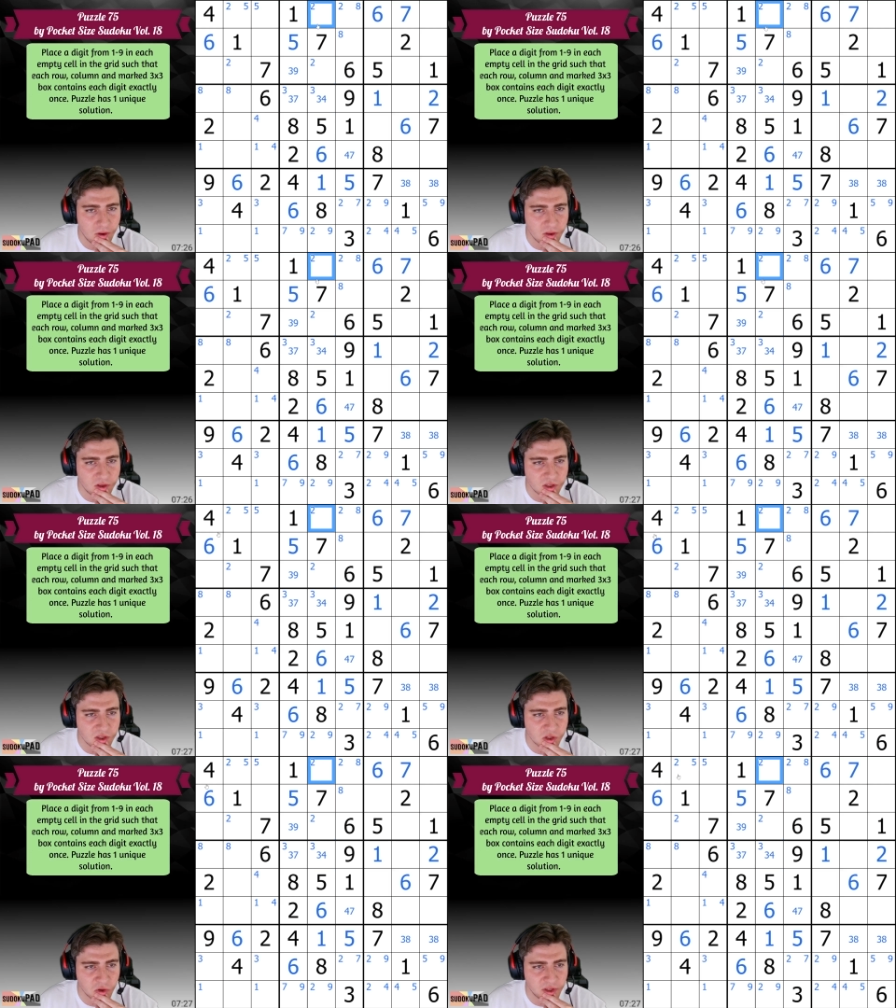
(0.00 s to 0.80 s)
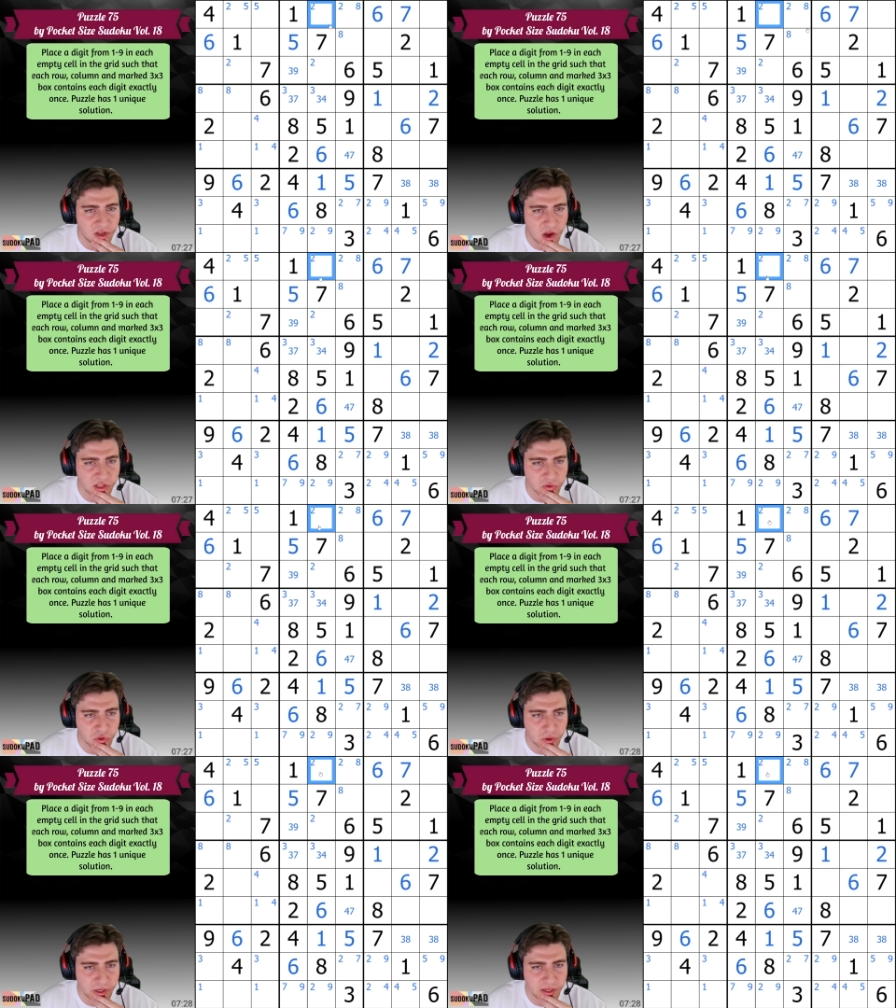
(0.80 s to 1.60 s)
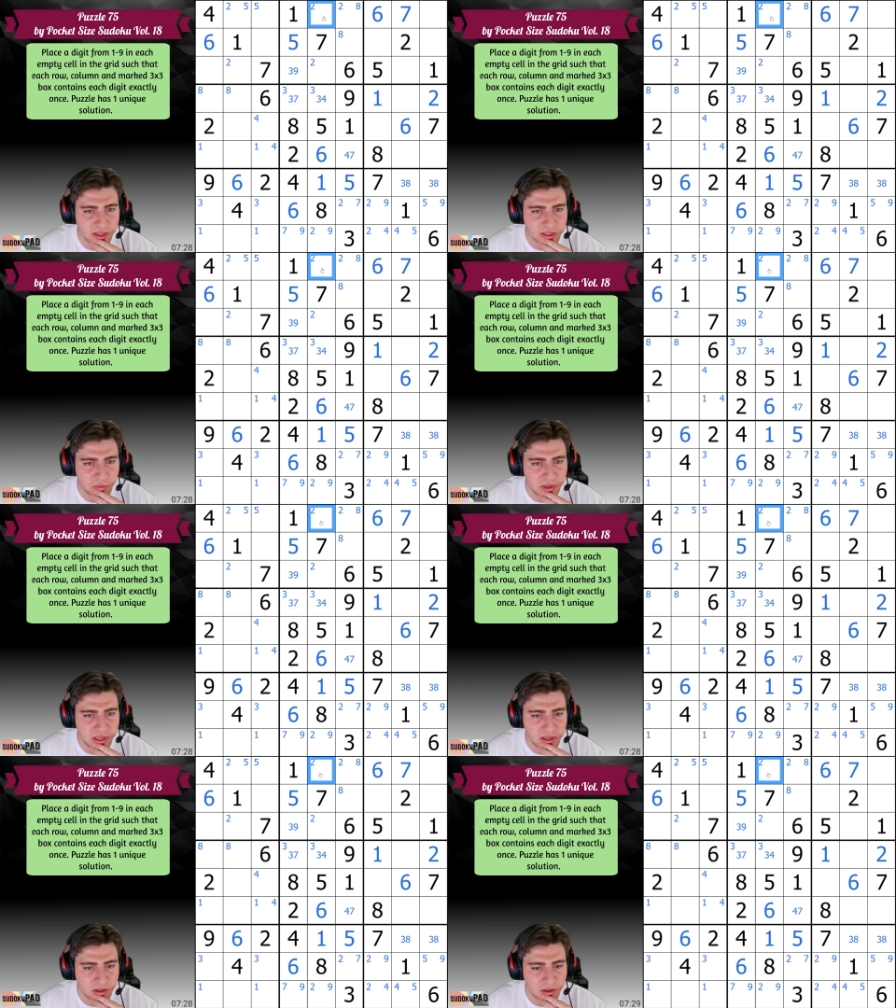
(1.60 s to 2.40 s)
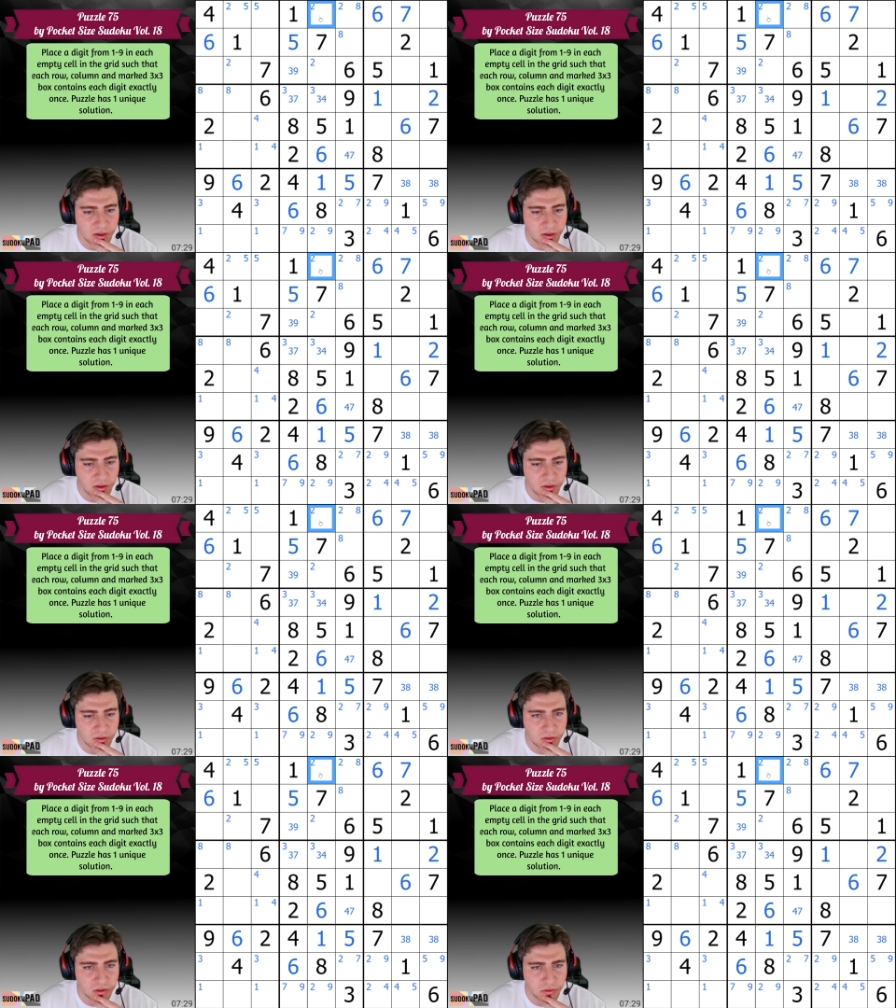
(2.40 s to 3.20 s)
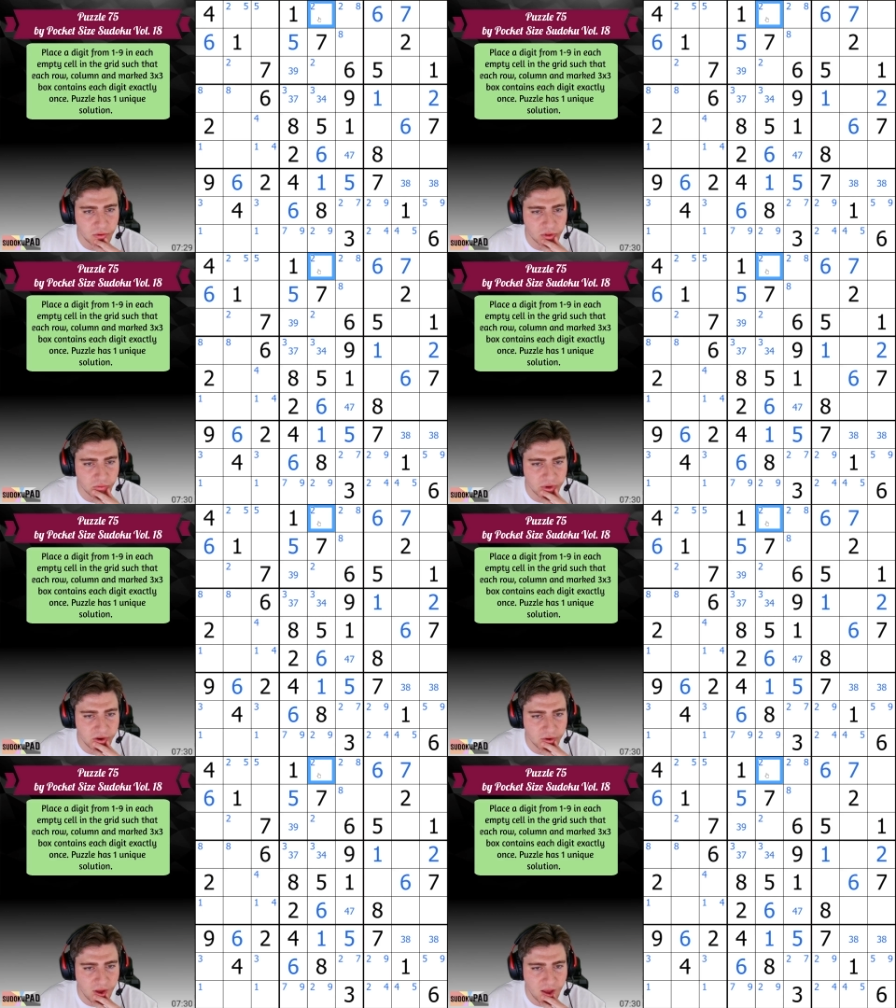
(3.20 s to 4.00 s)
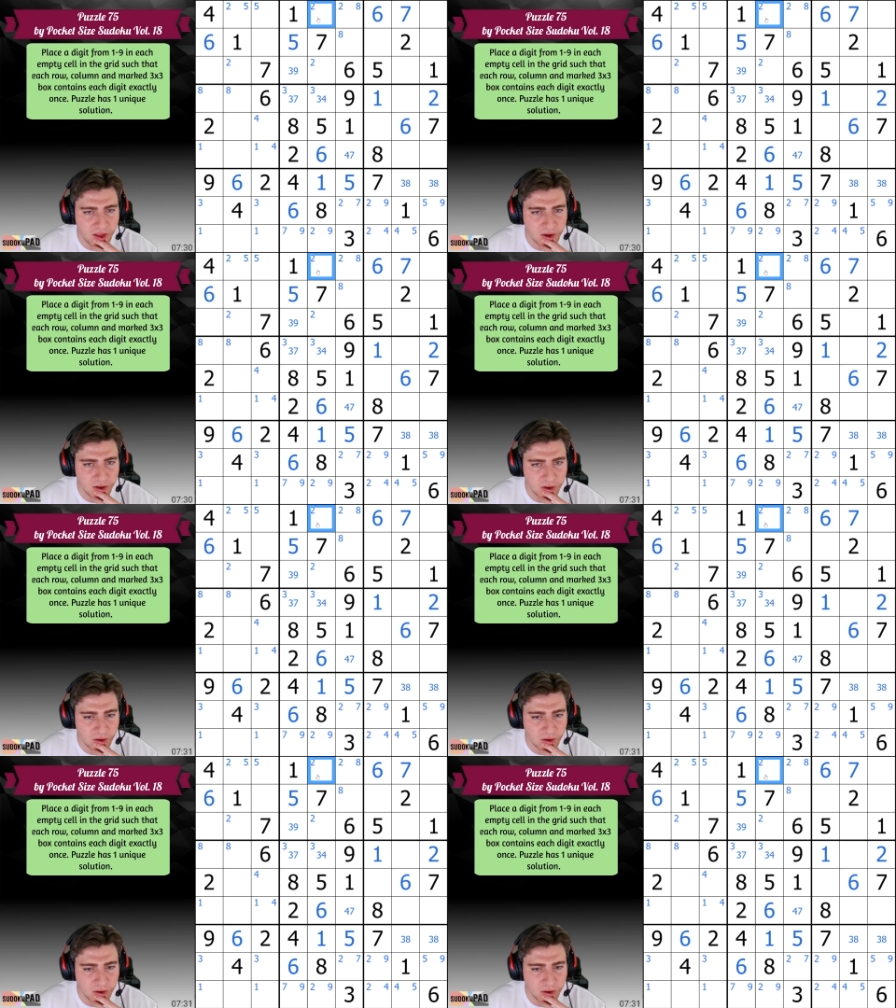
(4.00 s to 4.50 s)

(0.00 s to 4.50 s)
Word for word: This is certainly not as restricted. This could be 2, 3, or 9.